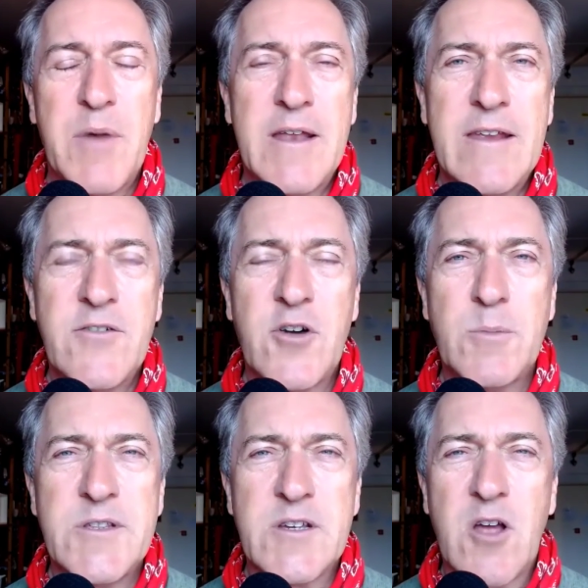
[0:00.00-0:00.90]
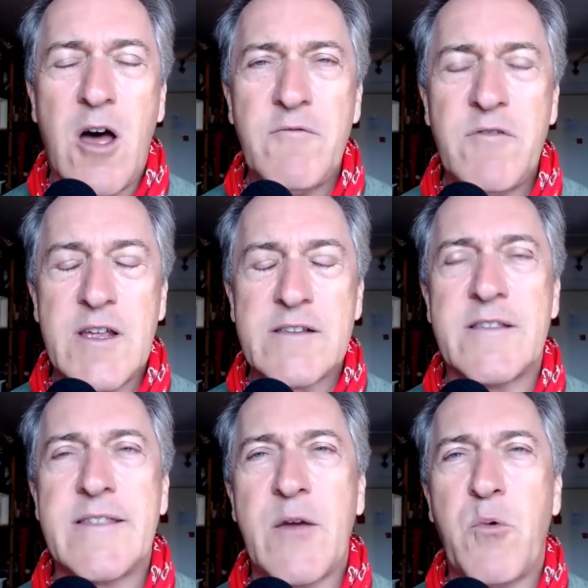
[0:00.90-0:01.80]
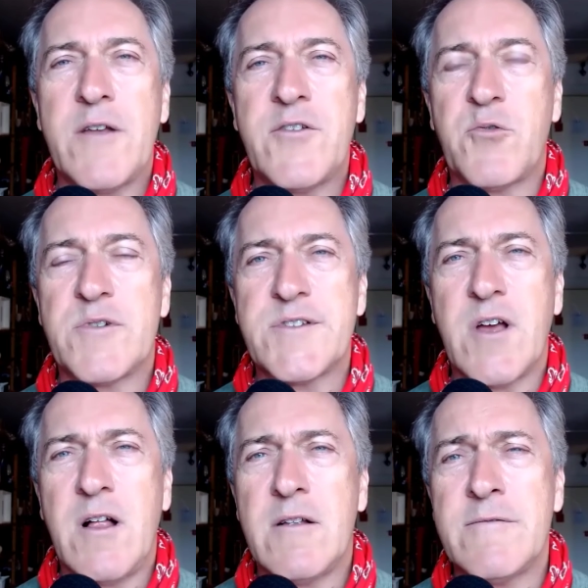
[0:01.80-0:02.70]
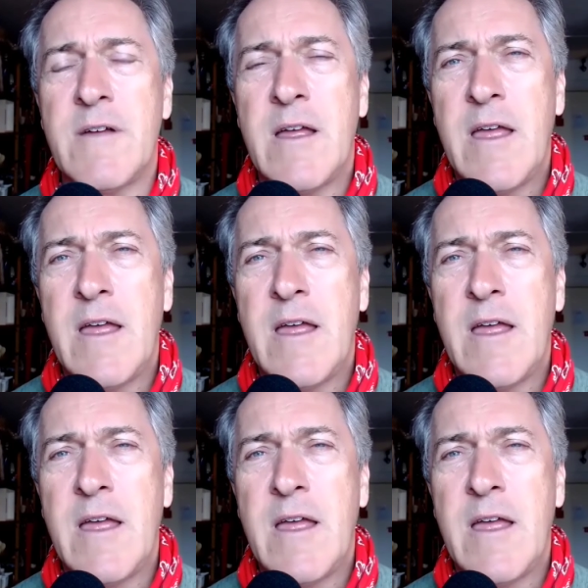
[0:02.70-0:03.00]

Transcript: but in terms of the conflict that they want to resolve,